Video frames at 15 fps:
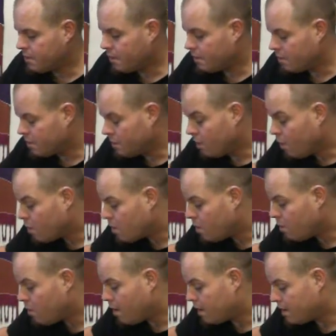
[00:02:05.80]
the
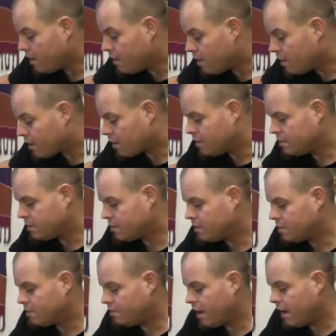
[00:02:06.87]
local one here, because this
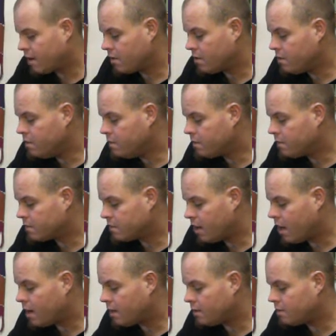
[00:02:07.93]
is Vancouver's
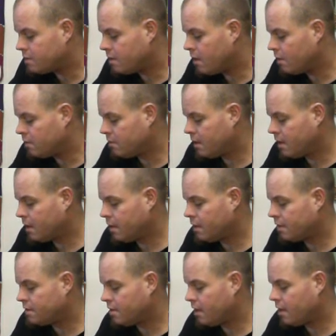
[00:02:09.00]
hottest salt, and
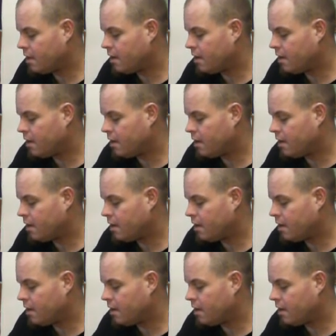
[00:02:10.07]
it's